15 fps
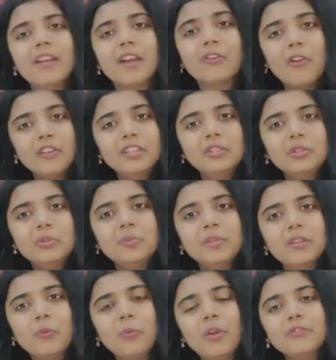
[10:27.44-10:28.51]
According to
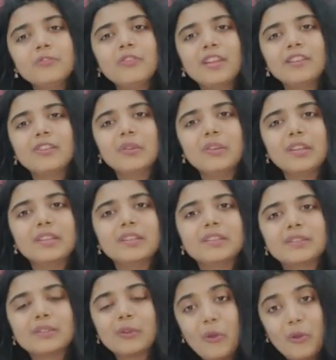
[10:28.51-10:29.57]
me, the one factor
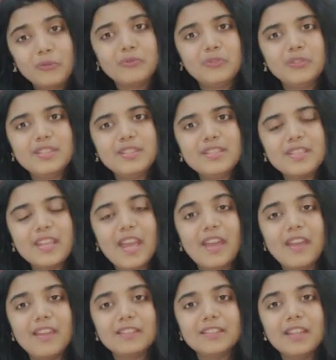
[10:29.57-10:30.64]
is confidence,
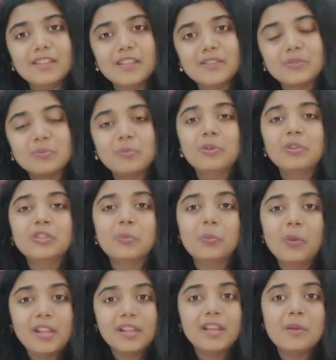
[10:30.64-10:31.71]
and it is both
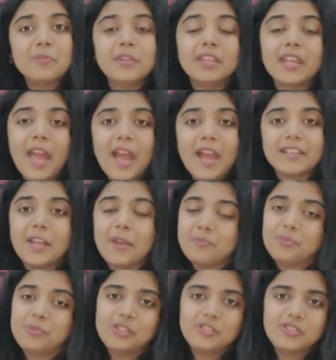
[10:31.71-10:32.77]
welcoming and
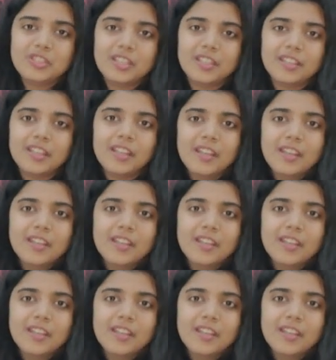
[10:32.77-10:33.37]
appreciated